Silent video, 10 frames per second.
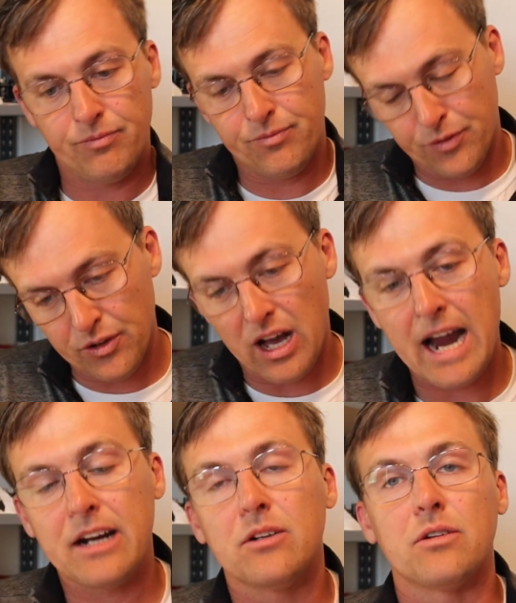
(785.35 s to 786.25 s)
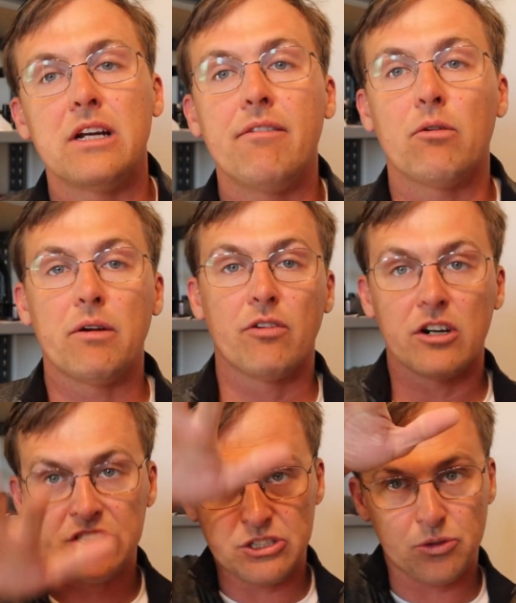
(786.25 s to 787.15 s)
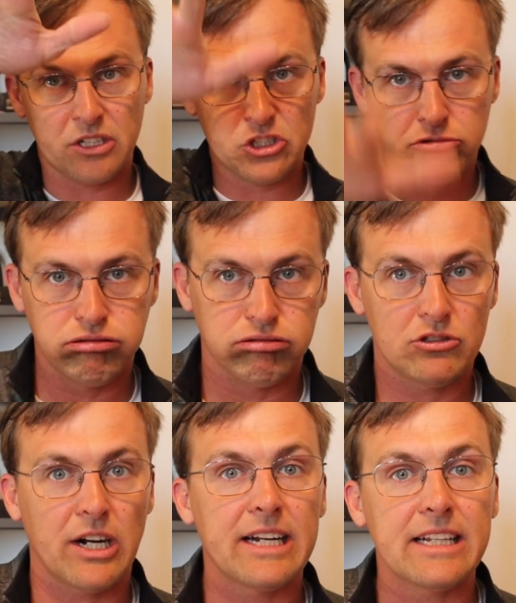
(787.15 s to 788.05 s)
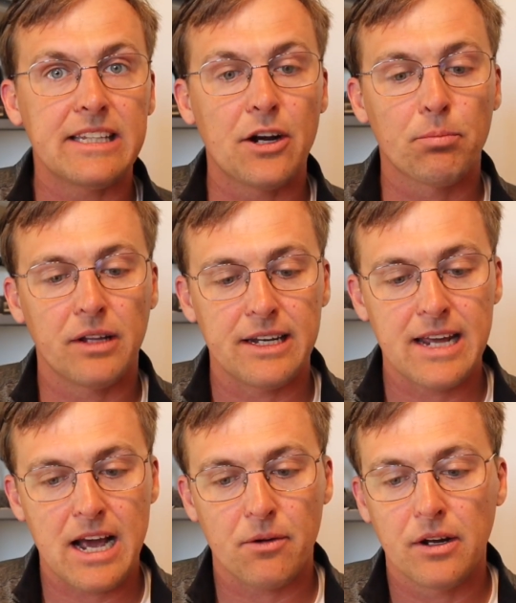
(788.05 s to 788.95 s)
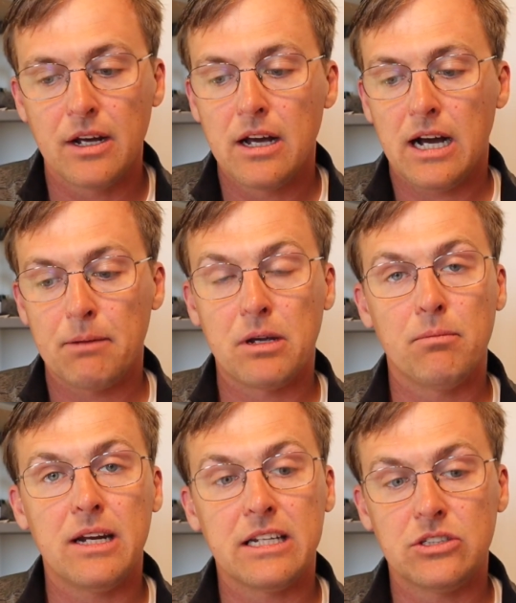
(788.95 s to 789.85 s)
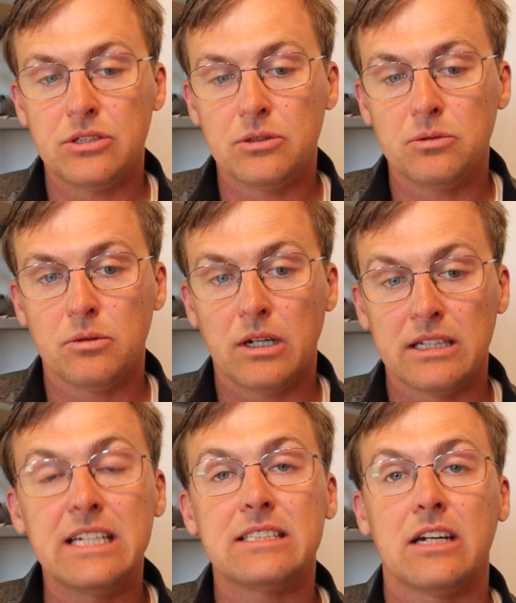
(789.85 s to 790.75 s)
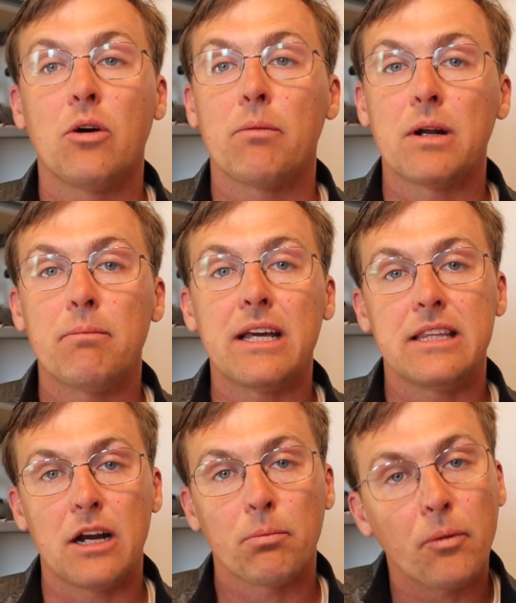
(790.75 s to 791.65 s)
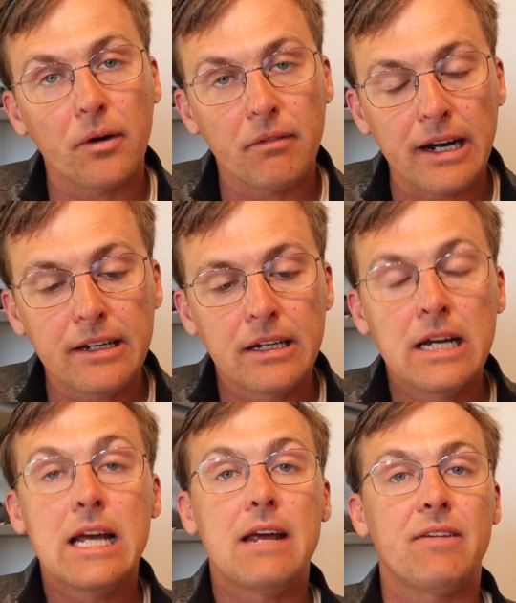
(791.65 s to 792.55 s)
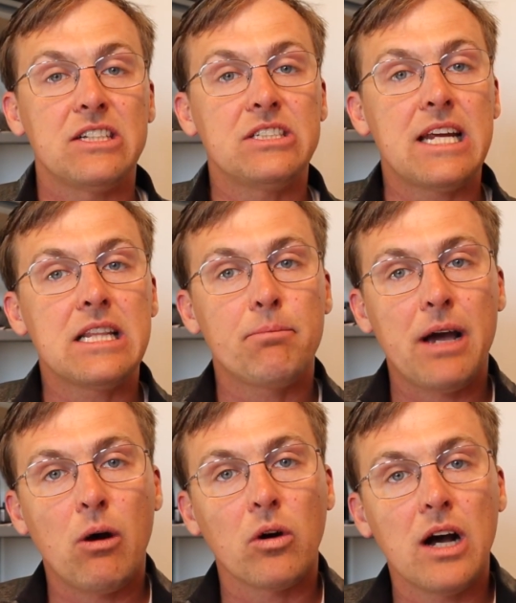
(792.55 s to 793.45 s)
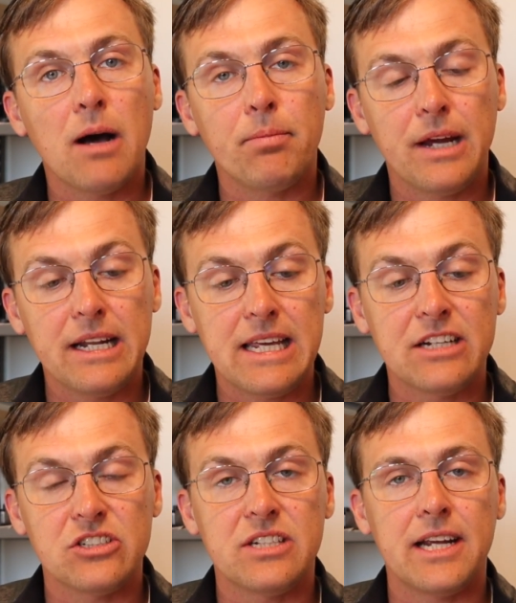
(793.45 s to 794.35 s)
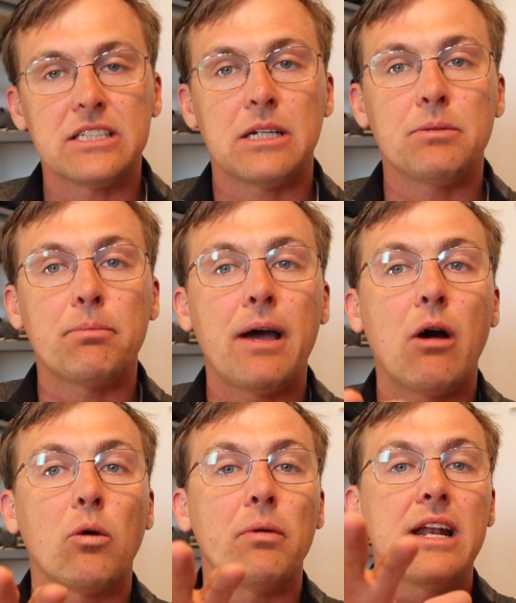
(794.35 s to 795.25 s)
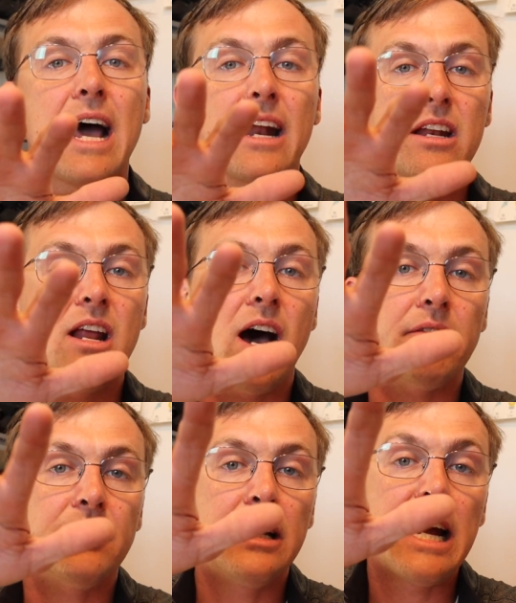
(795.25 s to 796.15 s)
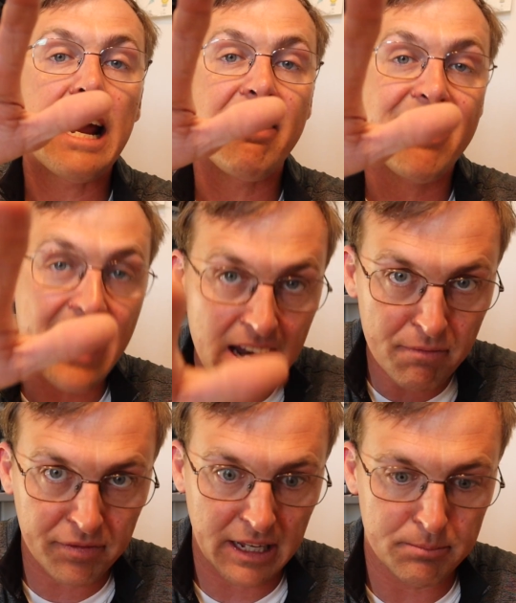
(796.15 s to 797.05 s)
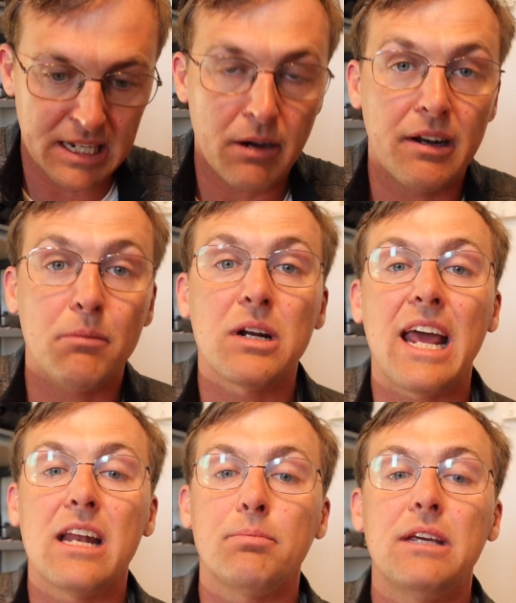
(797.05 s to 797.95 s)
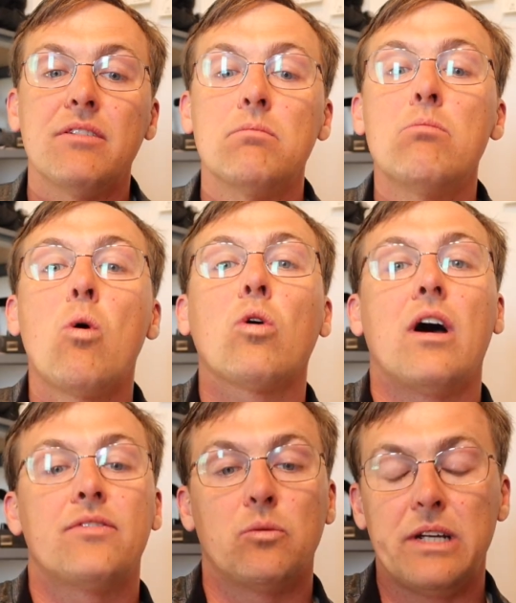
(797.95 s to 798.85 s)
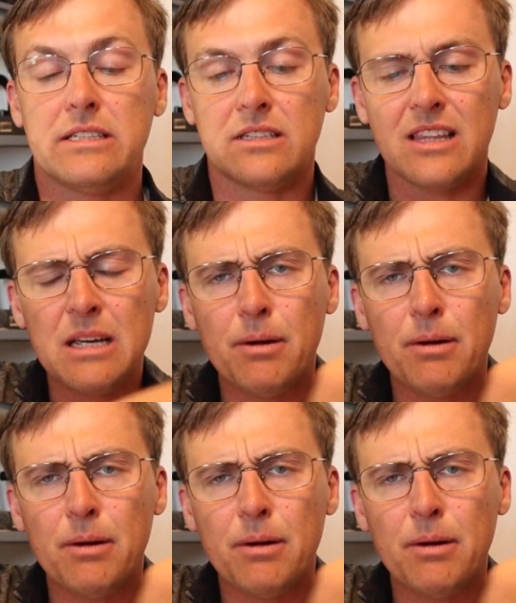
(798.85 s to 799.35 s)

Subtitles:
full idle or even reverse to sort of try to get the airplane down, I'm committing to, at least I know I'm going to make the airport, right? If I stand the power up and the engine takes some of the power but not enough, and then it flames out, and I'm going to end up even more off the weeds. The thing